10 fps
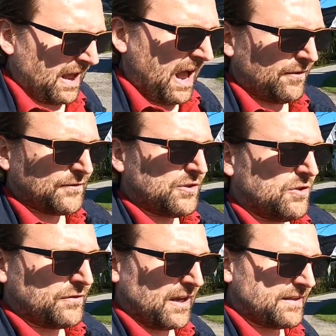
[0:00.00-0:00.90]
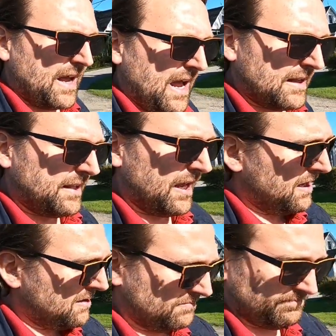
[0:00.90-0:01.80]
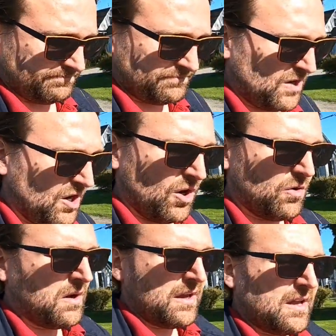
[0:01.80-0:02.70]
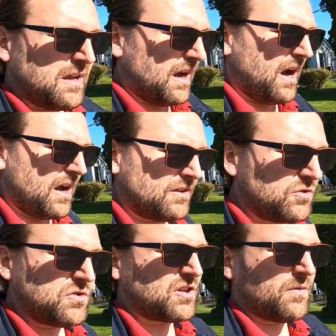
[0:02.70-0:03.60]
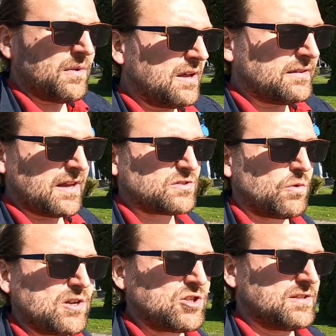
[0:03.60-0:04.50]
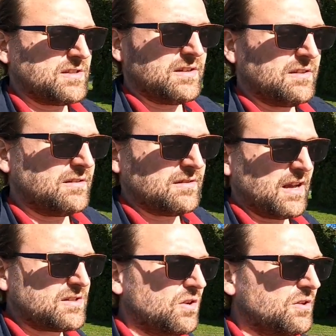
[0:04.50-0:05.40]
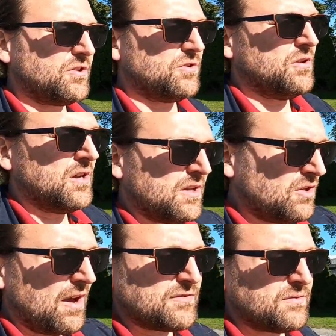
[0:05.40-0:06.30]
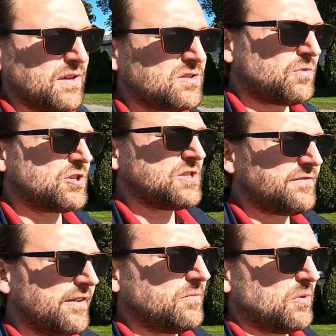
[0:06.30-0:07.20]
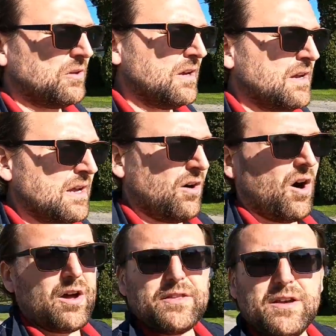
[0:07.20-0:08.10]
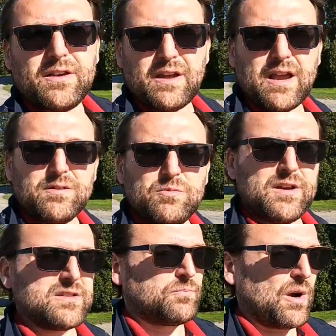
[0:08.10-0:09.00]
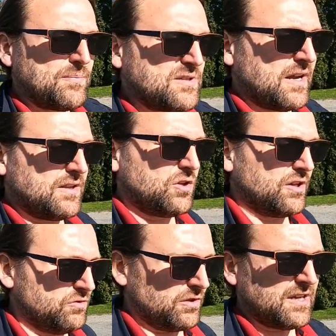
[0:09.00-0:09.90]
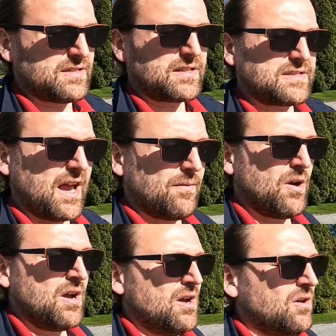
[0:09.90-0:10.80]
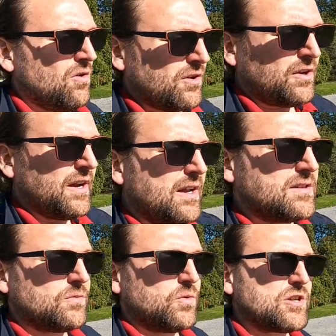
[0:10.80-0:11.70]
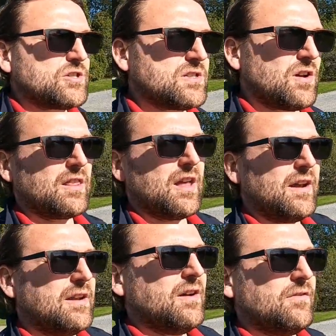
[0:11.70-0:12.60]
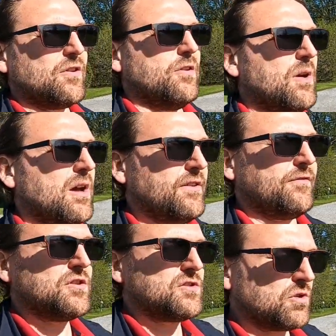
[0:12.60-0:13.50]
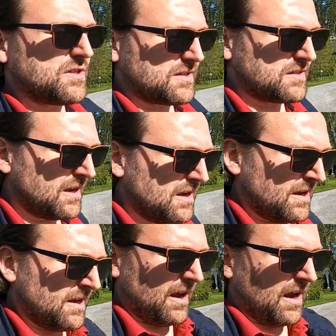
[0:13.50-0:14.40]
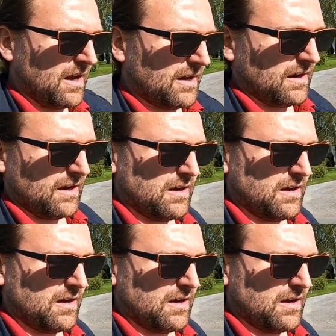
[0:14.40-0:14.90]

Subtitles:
after you've done that, do some test questions. That's all you do. You have some test questions available on the AWS prep site. You can do a test exam, or you can get some questions online from different sources. And